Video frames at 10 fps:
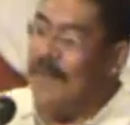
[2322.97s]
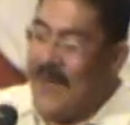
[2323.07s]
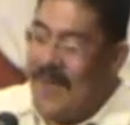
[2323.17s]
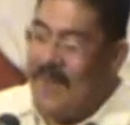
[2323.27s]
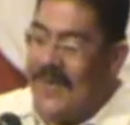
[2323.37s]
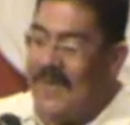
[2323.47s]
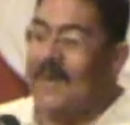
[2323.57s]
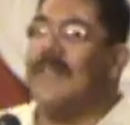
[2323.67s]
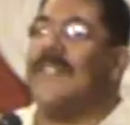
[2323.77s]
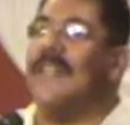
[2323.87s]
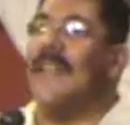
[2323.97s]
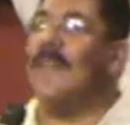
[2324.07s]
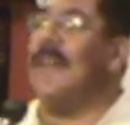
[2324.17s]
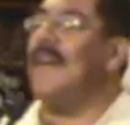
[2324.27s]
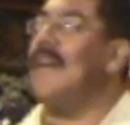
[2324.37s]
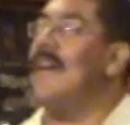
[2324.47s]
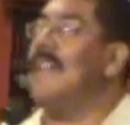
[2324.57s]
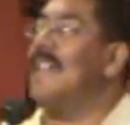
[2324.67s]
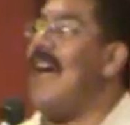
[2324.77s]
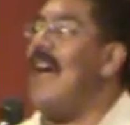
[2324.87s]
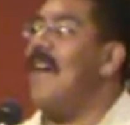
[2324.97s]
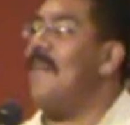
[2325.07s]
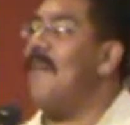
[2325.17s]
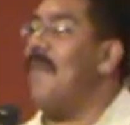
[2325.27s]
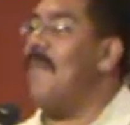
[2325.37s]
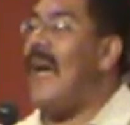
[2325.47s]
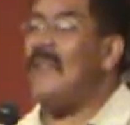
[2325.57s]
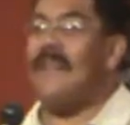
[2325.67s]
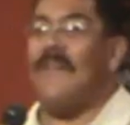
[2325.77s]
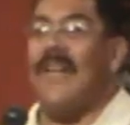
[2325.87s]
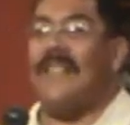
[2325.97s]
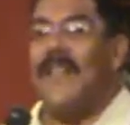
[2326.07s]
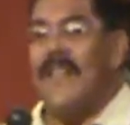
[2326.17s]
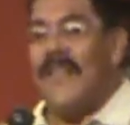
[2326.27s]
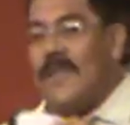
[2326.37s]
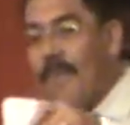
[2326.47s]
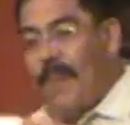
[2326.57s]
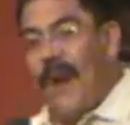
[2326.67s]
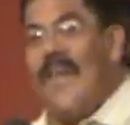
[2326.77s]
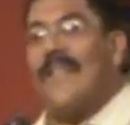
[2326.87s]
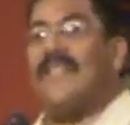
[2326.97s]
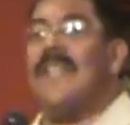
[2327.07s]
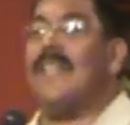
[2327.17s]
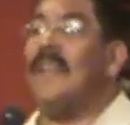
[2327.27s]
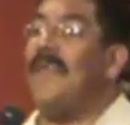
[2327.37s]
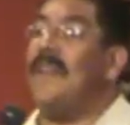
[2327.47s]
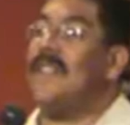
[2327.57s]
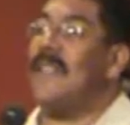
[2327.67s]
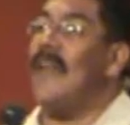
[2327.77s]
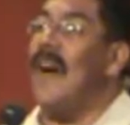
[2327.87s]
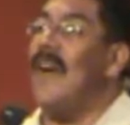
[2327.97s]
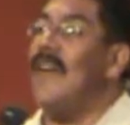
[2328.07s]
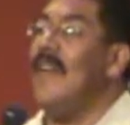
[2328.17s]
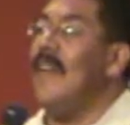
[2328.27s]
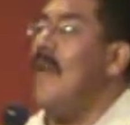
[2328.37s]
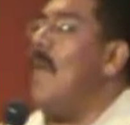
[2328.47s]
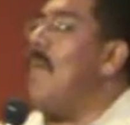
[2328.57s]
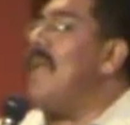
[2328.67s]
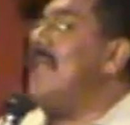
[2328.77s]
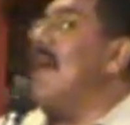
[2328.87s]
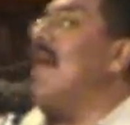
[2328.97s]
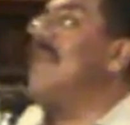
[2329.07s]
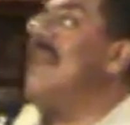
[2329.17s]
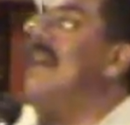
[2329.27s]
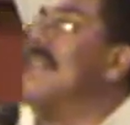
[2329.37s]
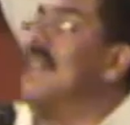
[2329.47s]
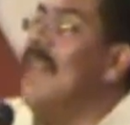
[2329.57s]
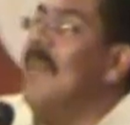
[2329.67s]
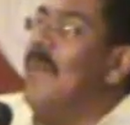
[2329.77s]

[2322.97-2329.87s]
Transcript: But I believe it was a, a, a desire of a Pastor Ray's to pray and seek the face of God. Nobody told us.